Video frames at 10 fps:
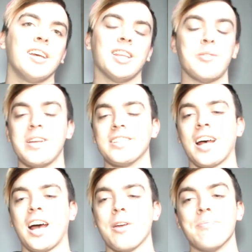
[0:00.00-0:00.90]
In the
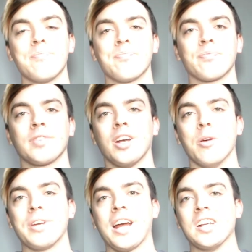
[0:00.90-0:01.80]
meantime,
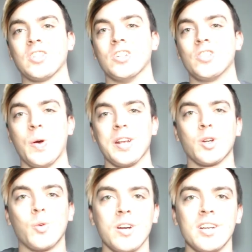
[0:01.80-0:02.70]
hope you guys are enjoying
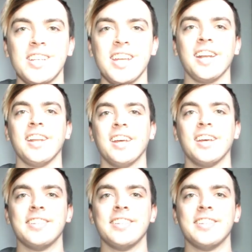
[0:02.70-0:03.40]
your quarantine.